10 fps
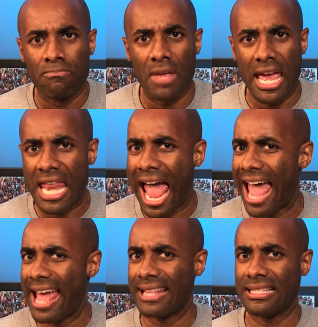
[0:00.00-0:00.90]
It
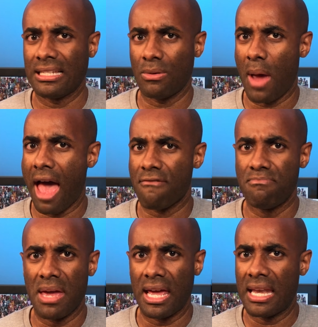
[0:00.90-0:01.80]
had to have
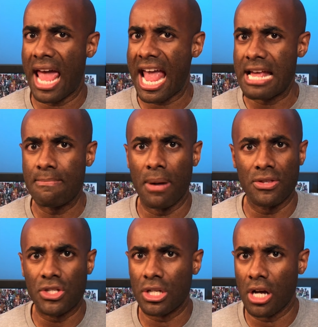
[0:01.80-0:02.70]
been 8
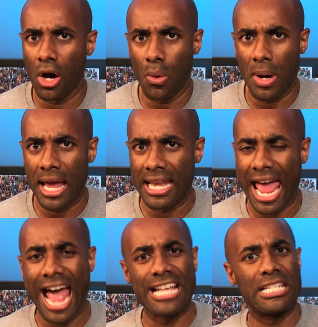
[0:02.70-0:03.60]
months ago, and
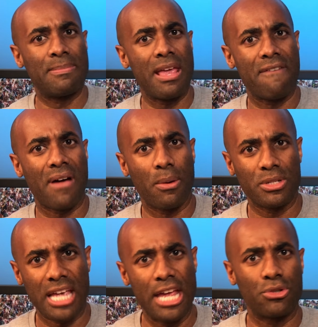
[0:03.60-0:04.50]
asked me if I
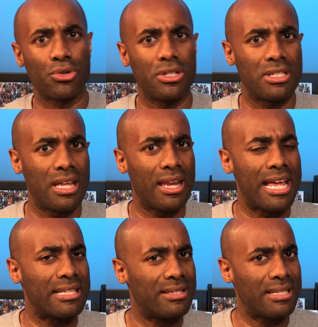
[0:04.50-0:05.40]
was interested
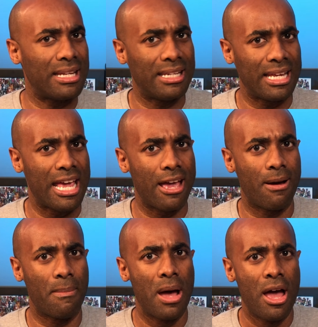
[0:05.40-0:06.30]
in sending
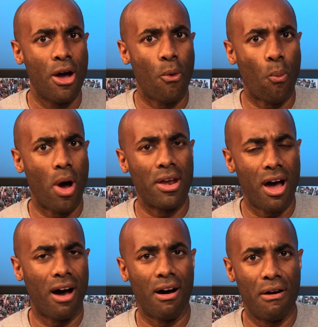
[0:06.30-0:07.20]
him one
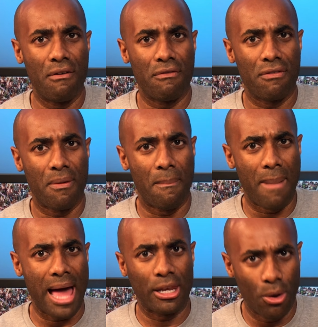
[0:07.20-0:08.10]
of
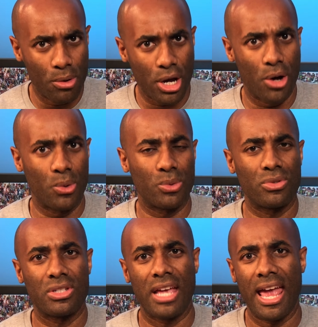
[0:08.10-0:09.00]
my
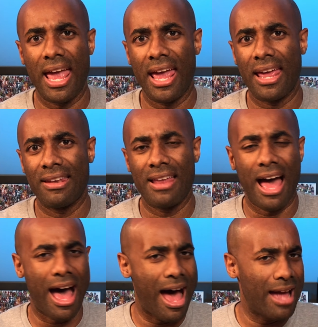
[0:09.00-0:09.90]
logos. And
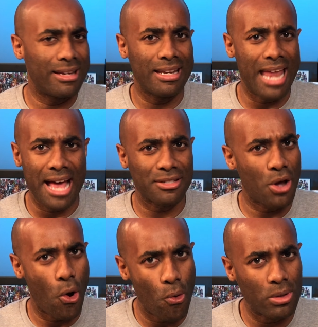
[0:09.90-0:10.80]
I didn't ask
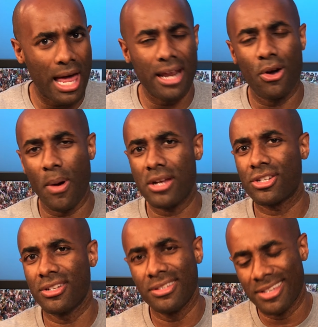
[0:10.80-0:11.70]
a whole lot of
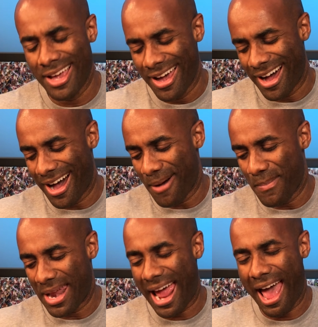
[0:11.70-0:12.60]
questions,
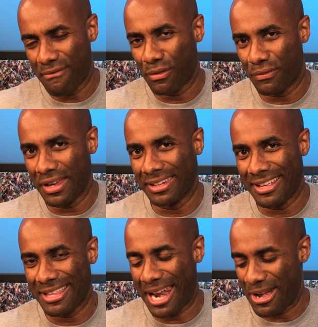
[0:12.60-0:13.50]
but I have a
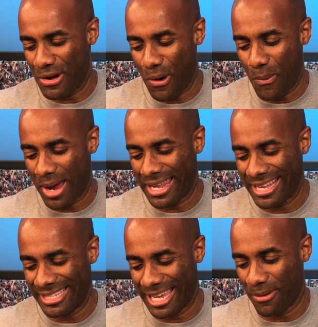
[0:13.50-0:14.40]
feeling that I know what
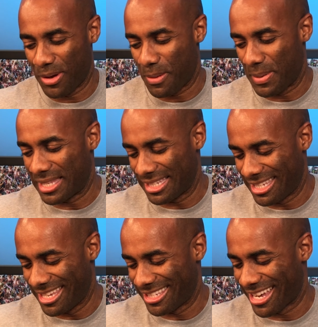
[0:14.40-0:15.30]
he did with it. But
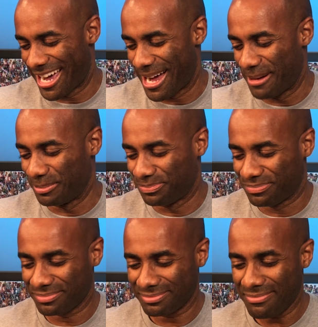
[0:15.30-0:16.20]
this
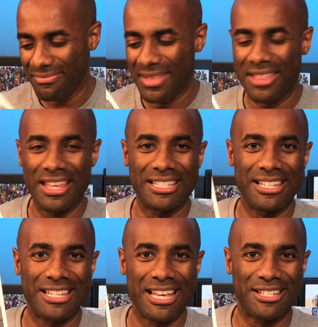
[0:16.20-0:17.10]

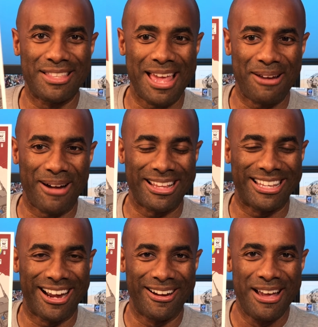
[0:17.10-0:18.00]
is his thing right
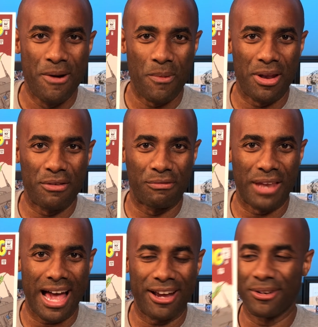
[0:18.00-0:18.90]
there, one of the
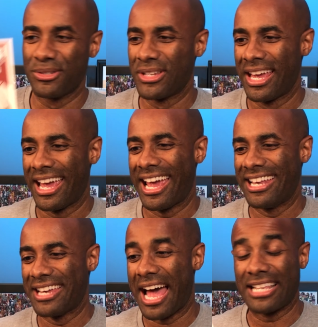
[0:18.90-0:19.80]
flyers.
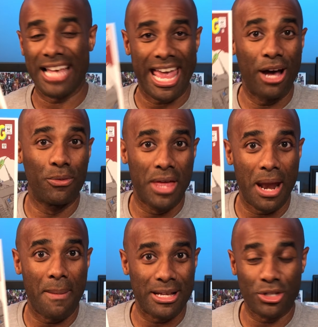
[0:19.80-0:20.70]
And as I held that
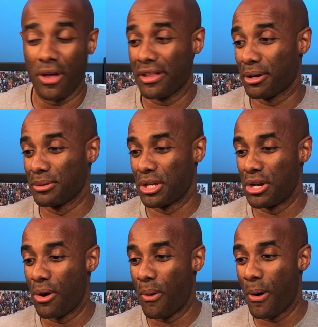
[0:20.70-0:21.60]
up, I saw that there was a
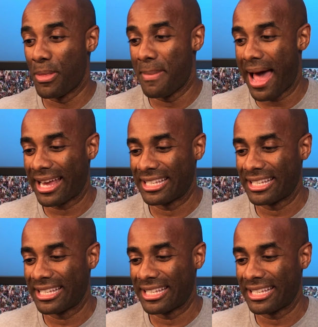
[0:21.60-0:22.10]
note on the back.